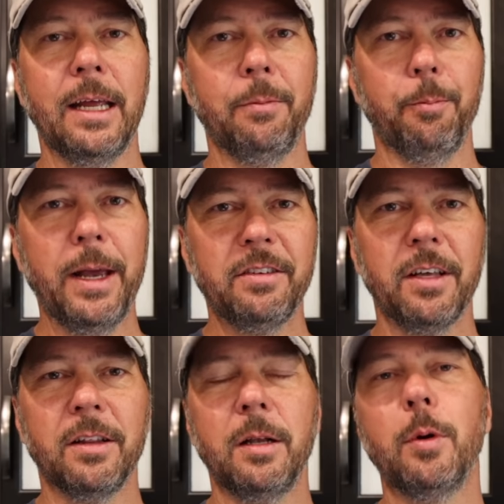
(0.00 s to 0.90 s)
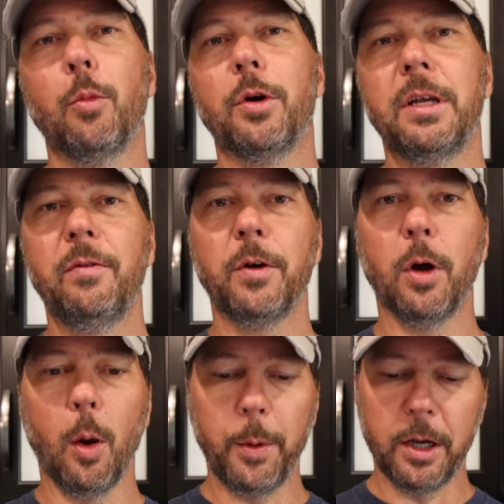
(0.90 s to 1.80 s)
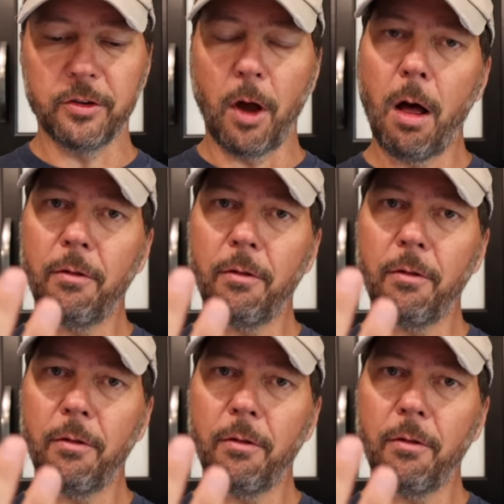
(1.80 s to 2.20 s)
it makes it a little bit more difficult because all